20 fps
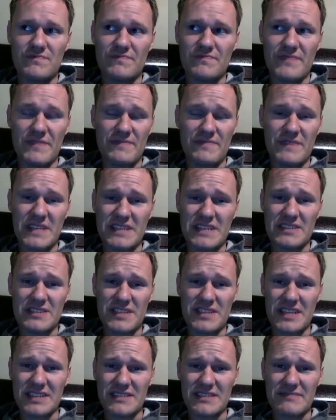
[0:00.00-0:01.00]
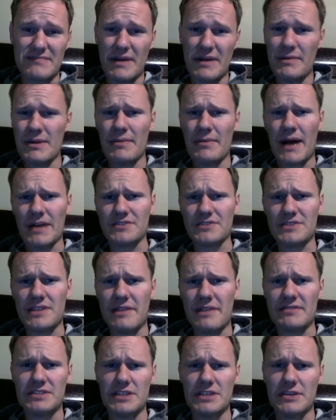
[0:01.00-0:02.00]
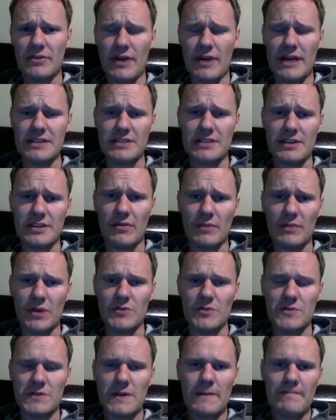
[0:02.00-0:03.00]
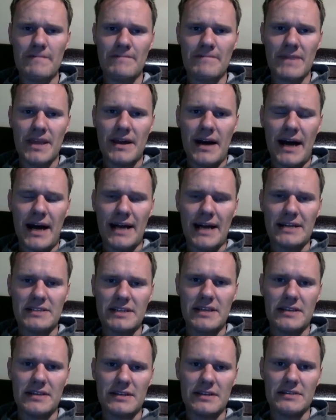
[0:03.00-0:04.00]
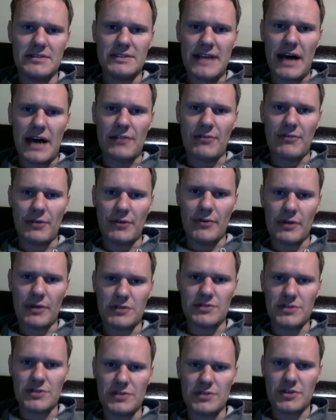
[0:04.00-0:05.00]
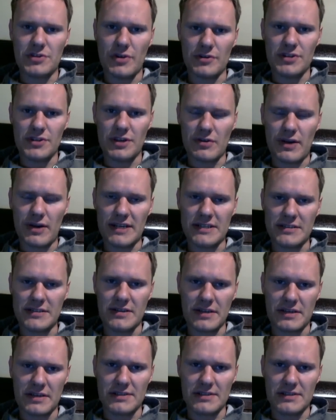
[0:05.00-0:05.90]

15, 16, maybe about 17 or 18 almost, I attended Southland Christian Church in Lexington,